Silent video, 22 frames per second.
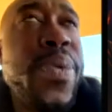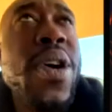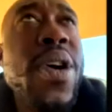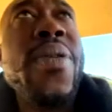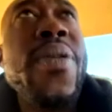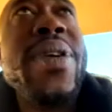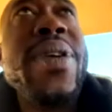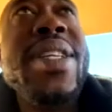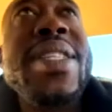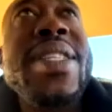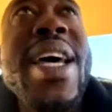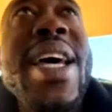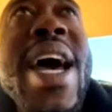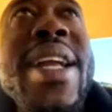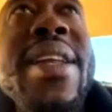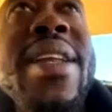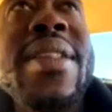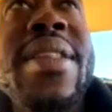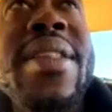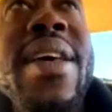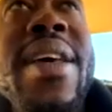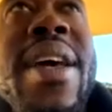with this
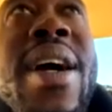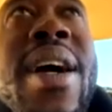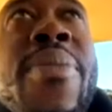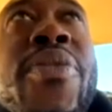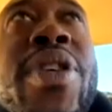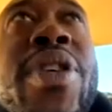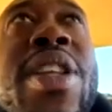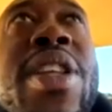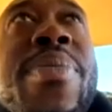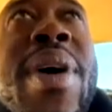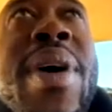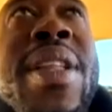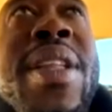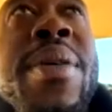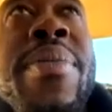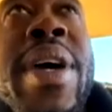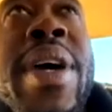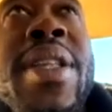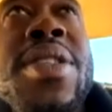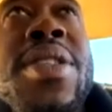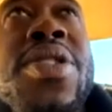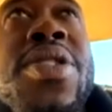acting thing. I'm really about to
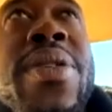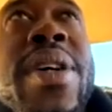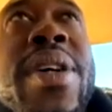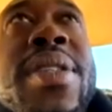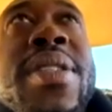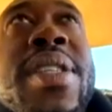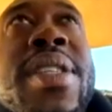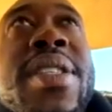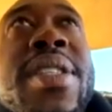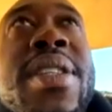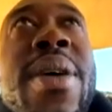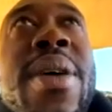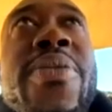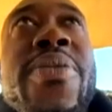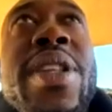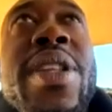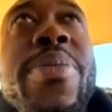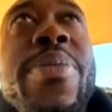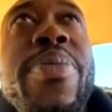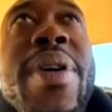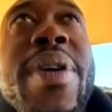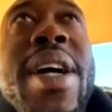make the transition. I'm
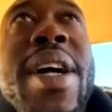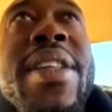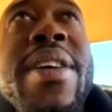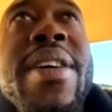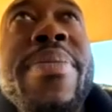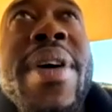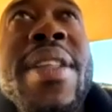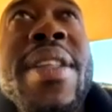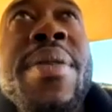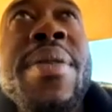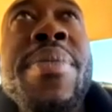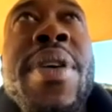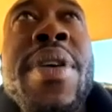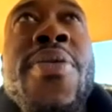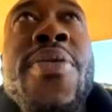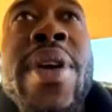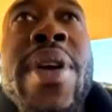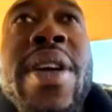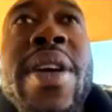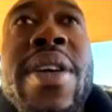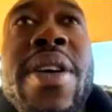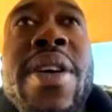really probably about to be
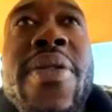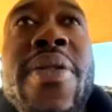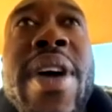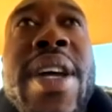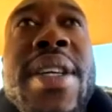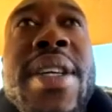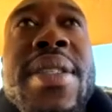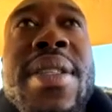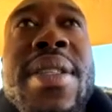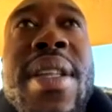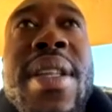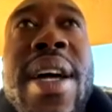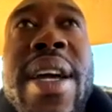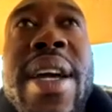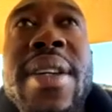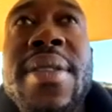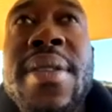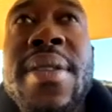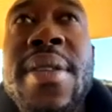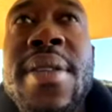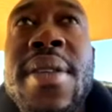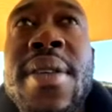one of the greatest, like,
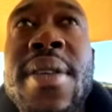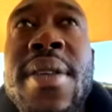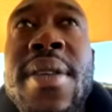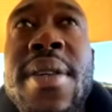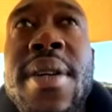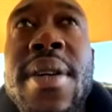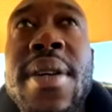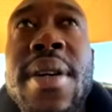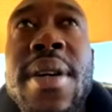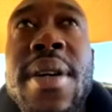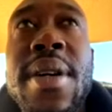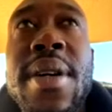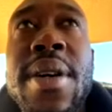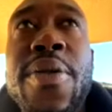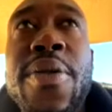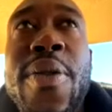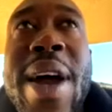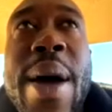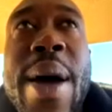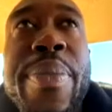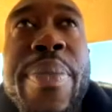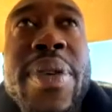
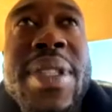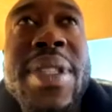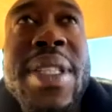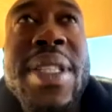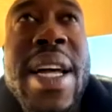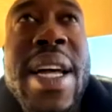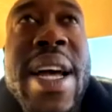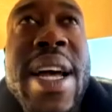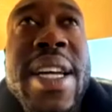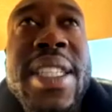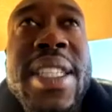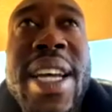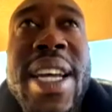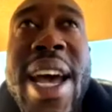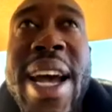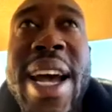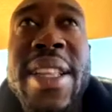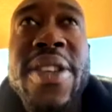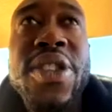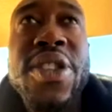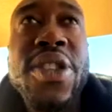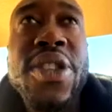rapper /
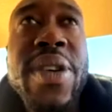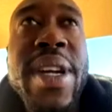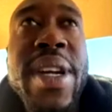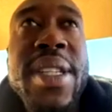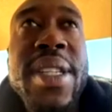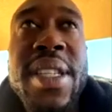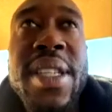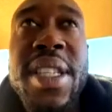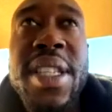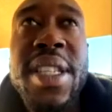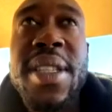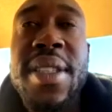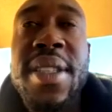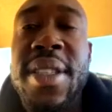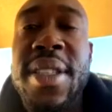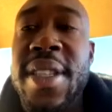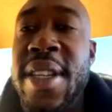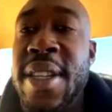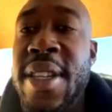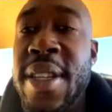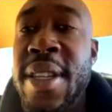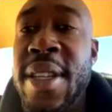actor transitions
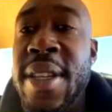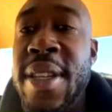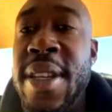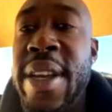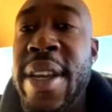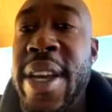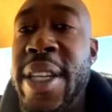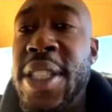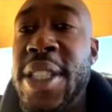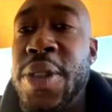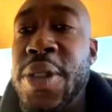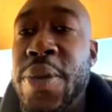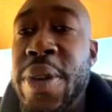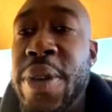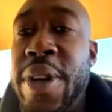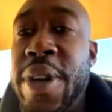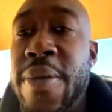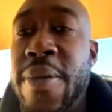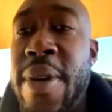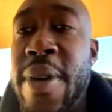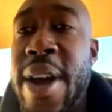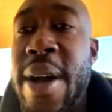in the history
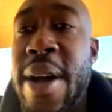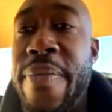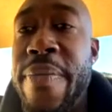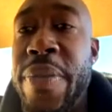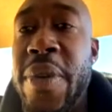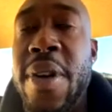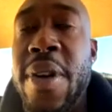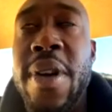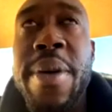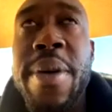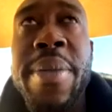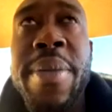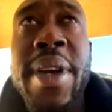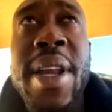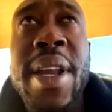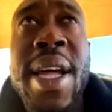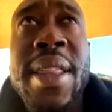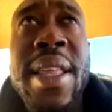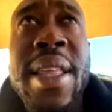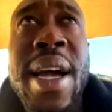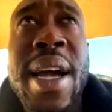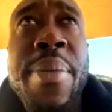of rap. You know what I mean? I
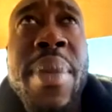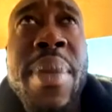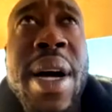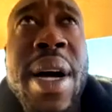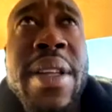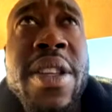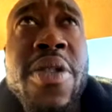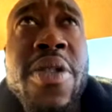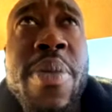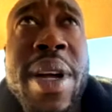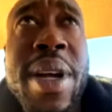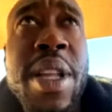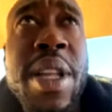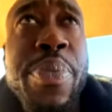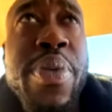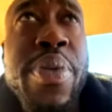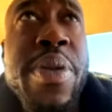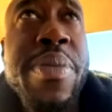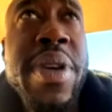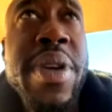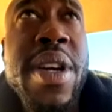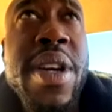think you about to
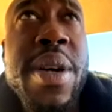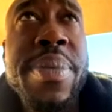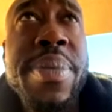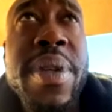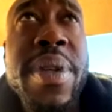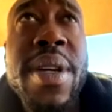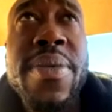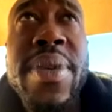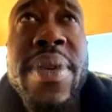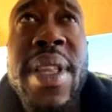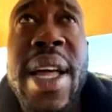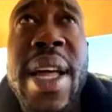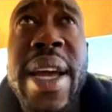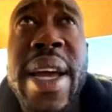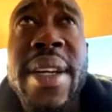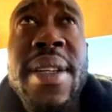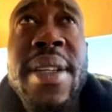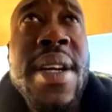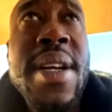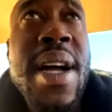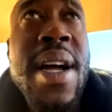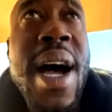put me up there with like
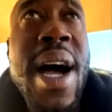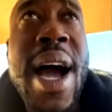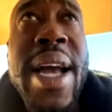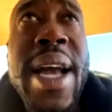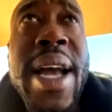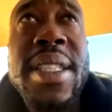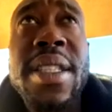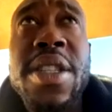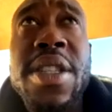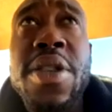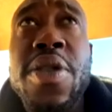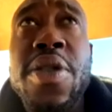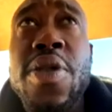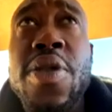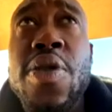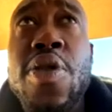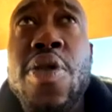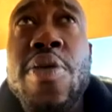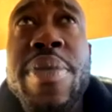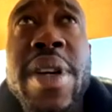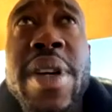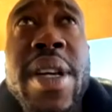Ice
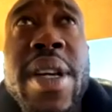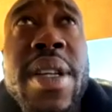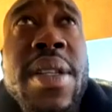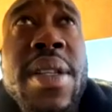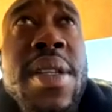Cube and